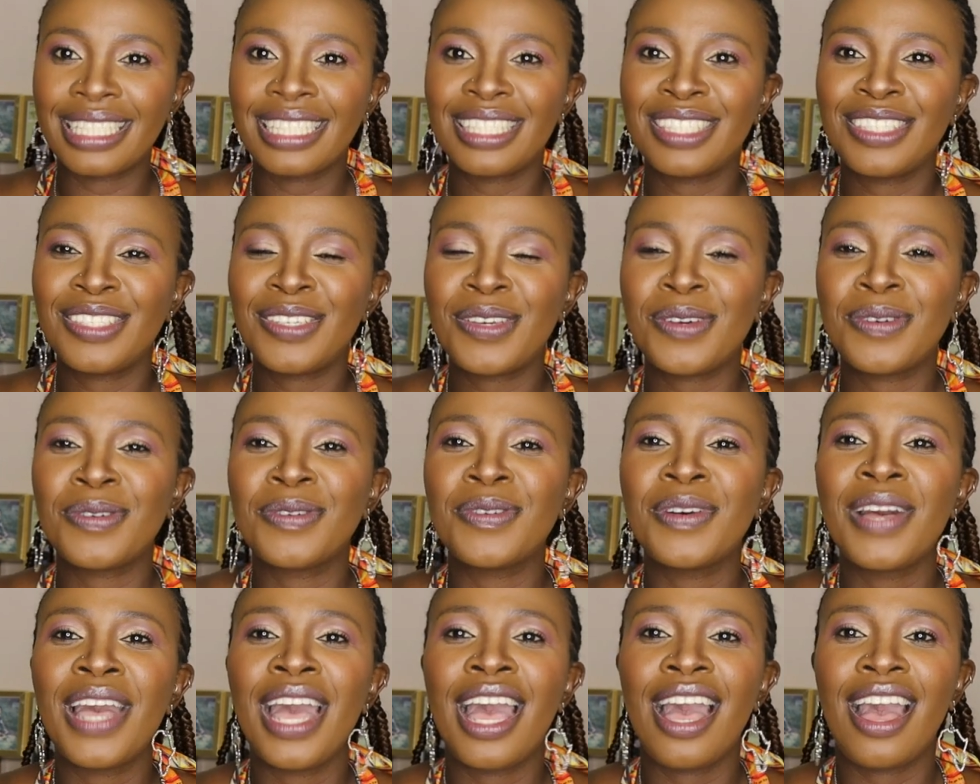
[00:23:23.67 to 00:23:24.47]

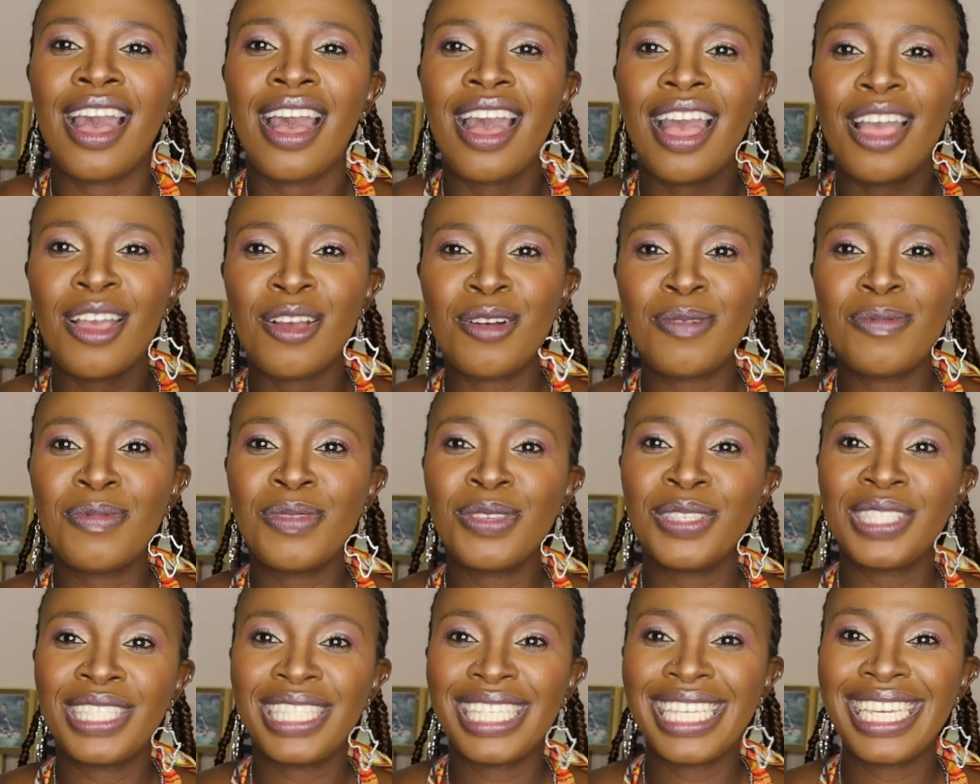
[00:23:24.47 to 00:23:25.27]
So I hope
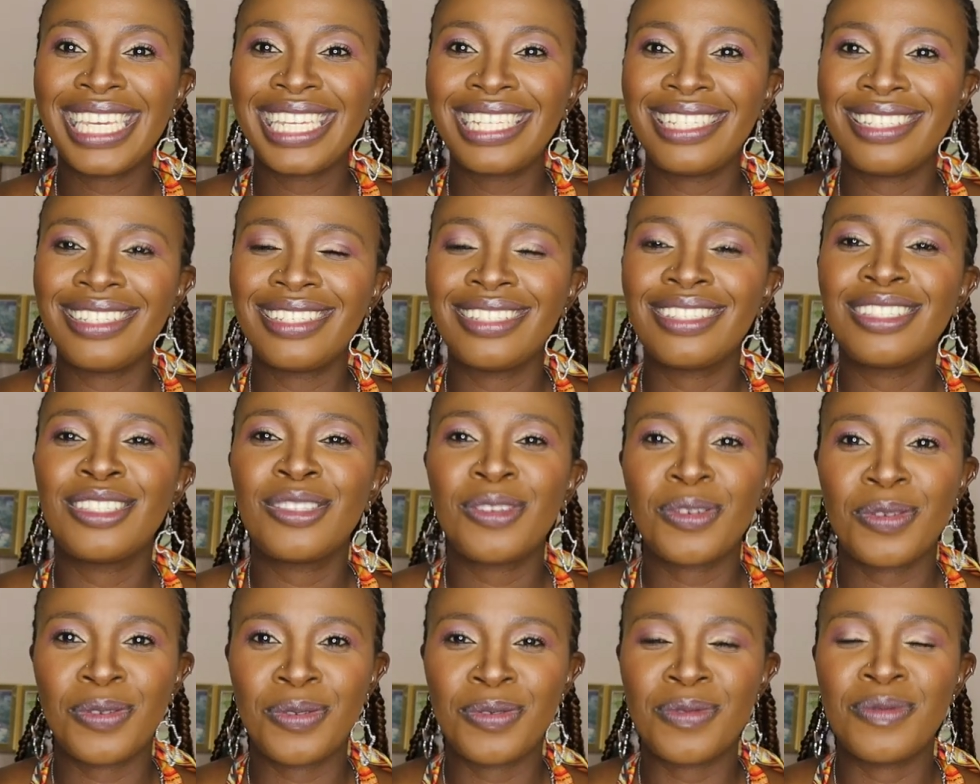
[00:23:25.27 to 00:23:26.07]
you see it.
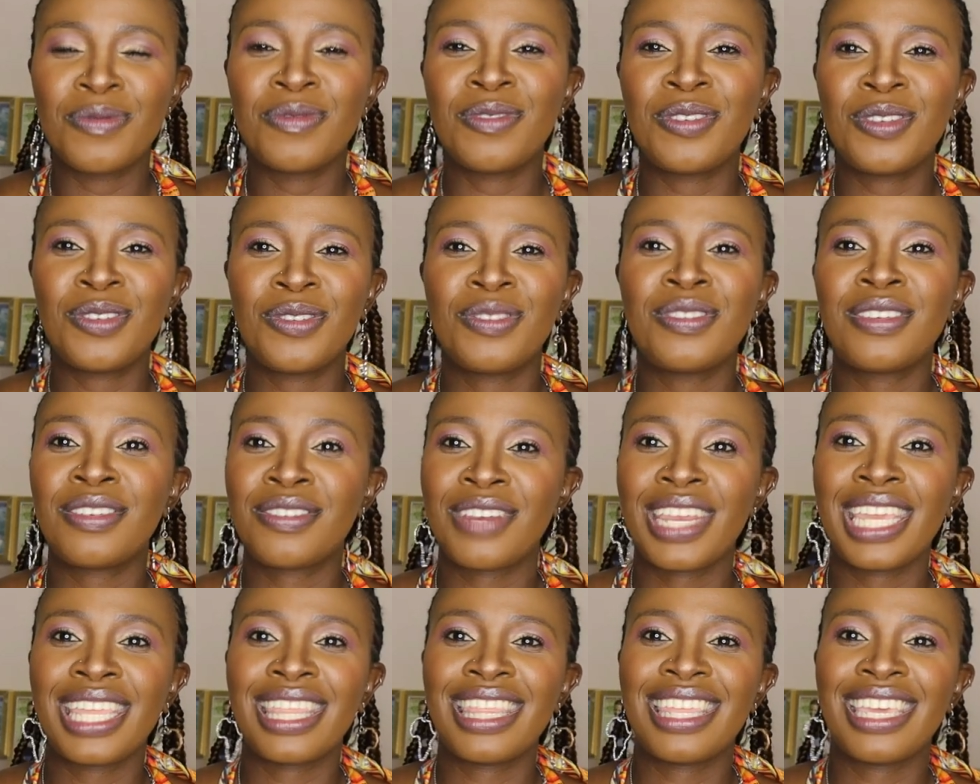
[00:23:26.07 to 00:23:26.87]
So do the
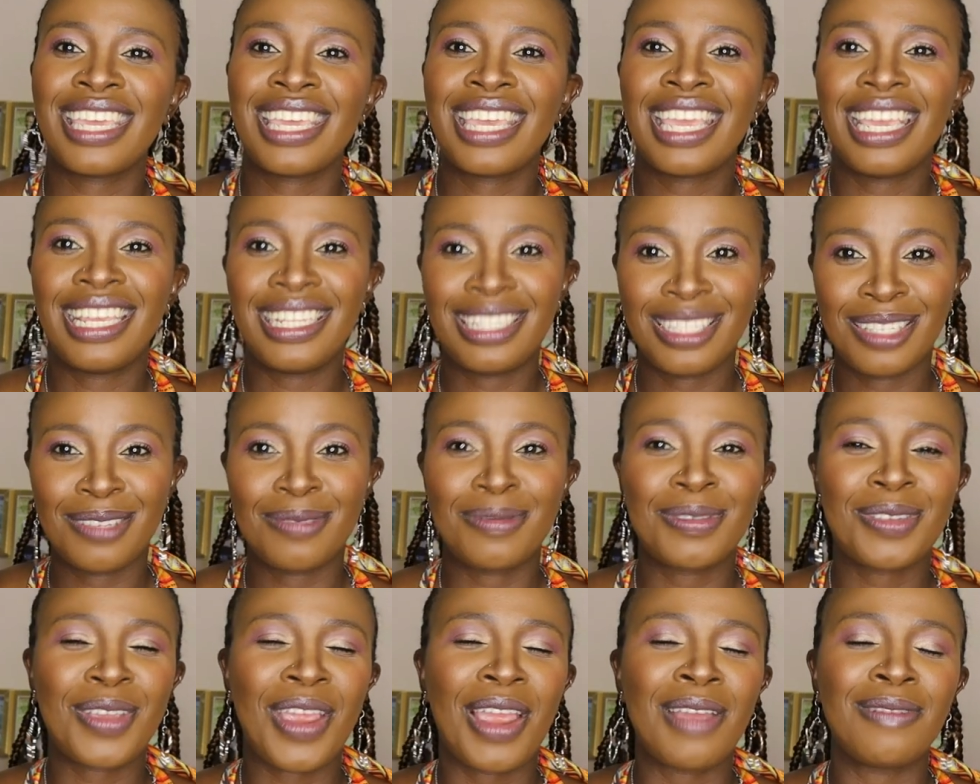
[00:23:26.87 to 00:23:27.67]
right thing and
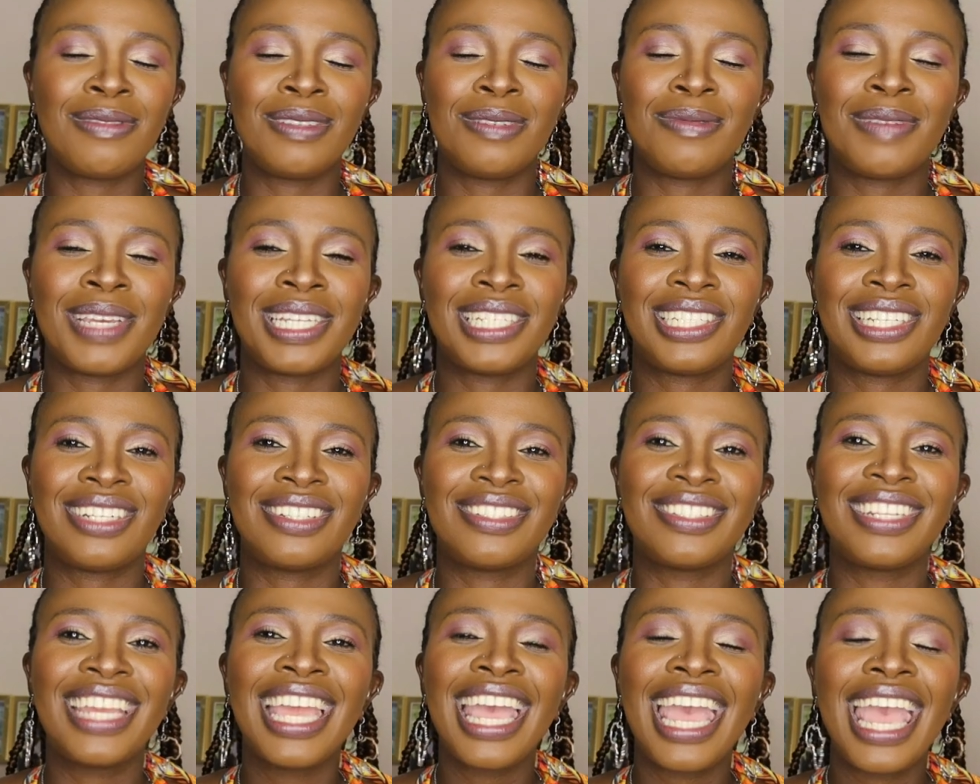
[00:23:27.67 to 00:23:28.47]
subscribe to my
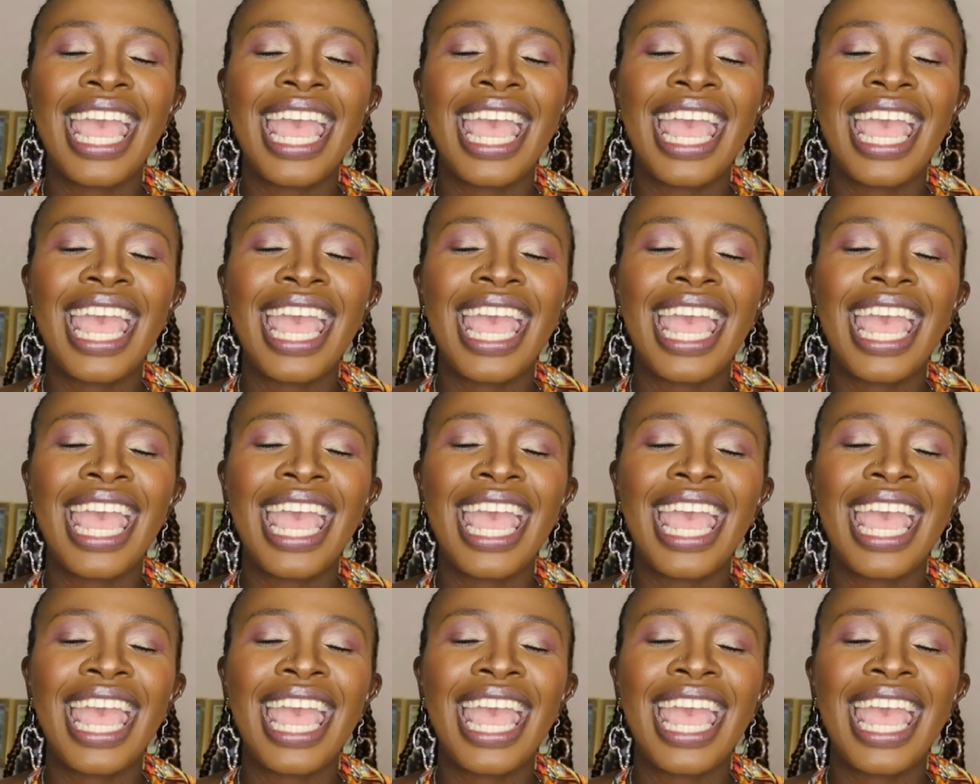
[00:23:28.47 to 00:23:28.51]
channel